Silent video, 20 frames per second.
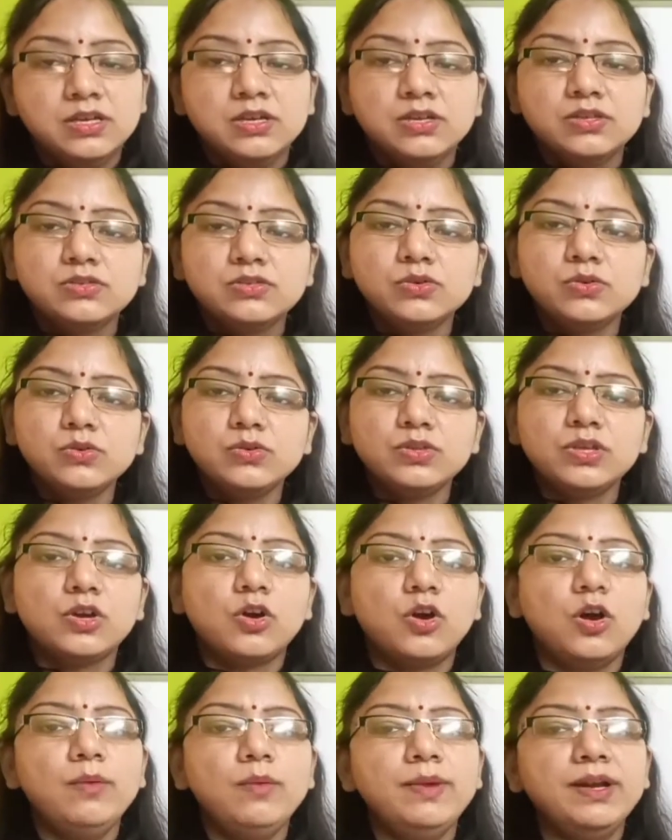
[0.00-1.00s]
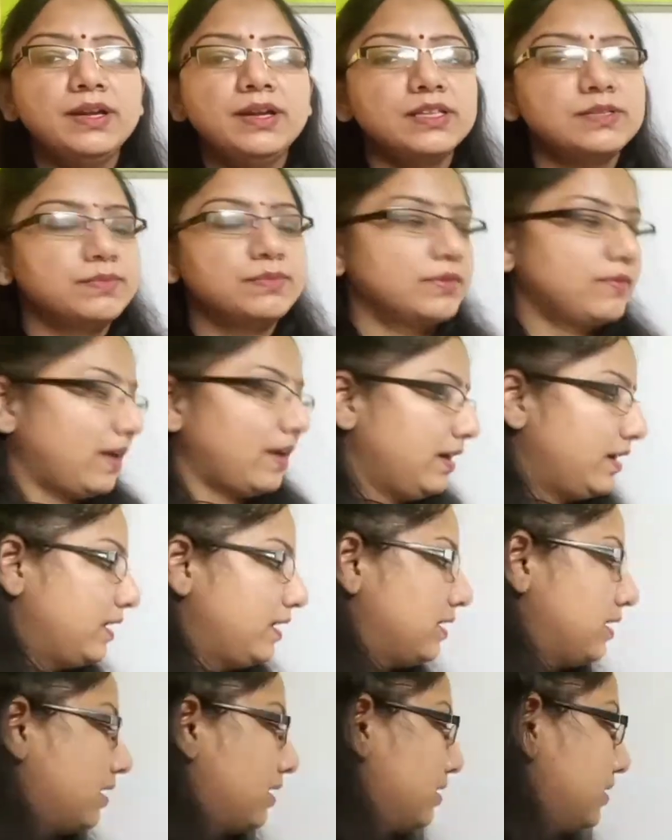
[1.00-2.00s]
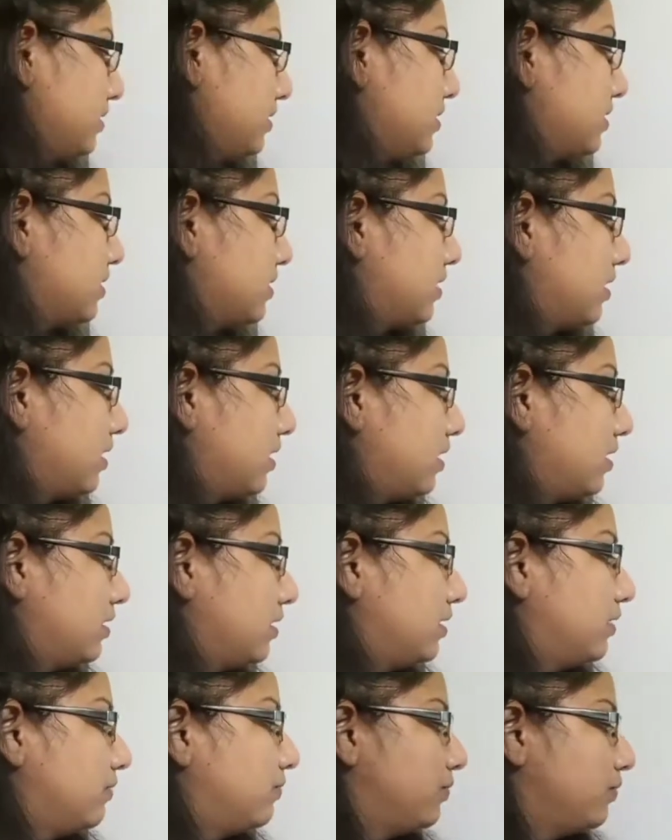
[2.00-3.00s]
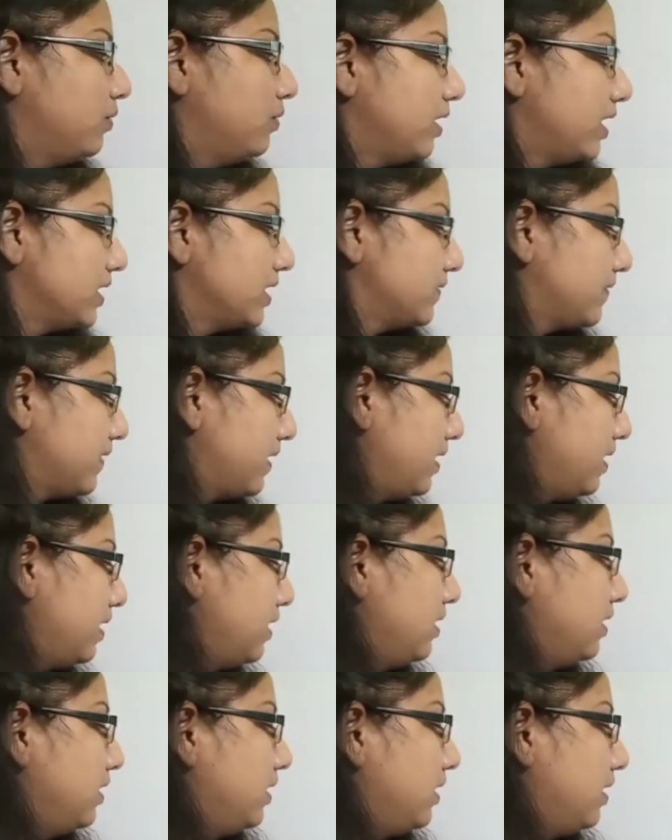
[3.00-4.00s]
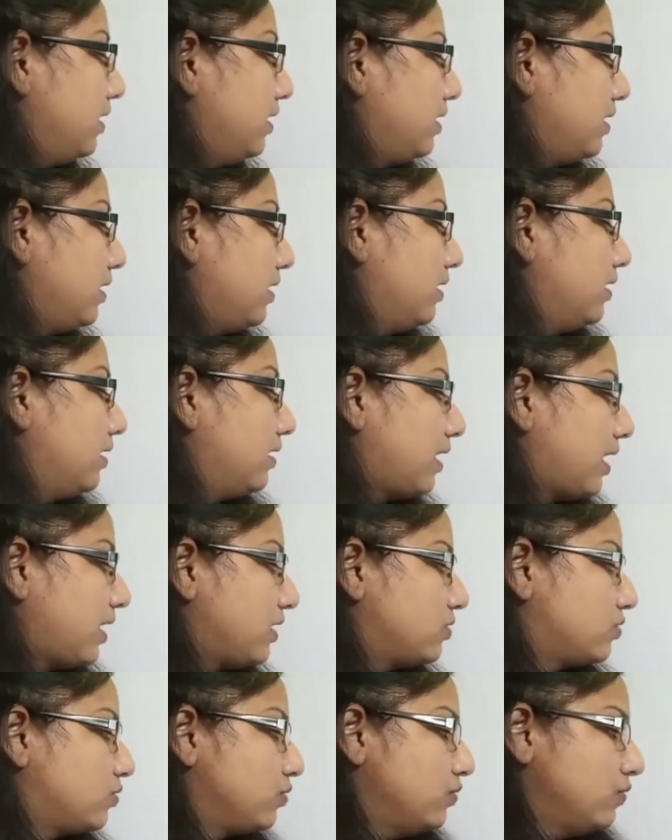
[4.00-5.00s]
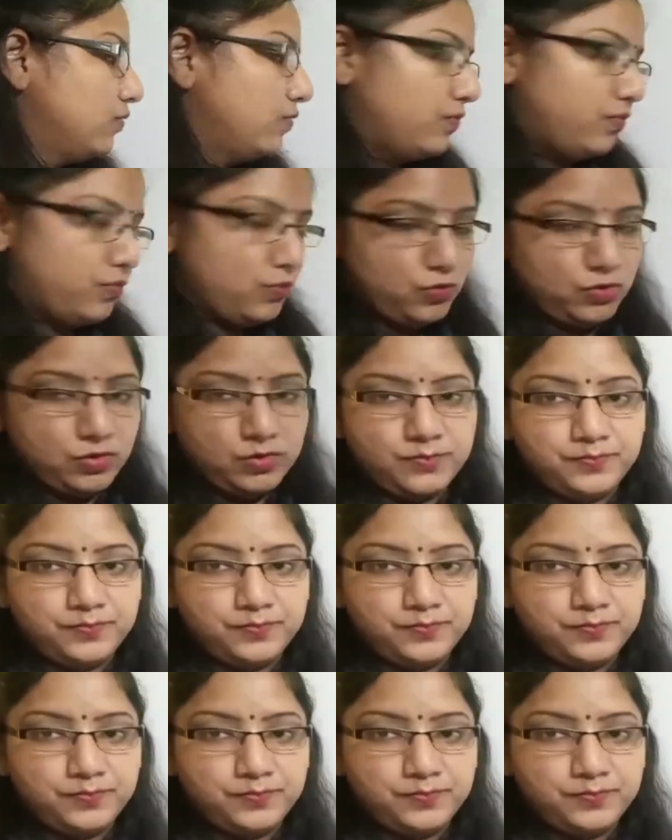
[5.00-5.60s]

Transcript: So the government is providing us the food as well in right to food.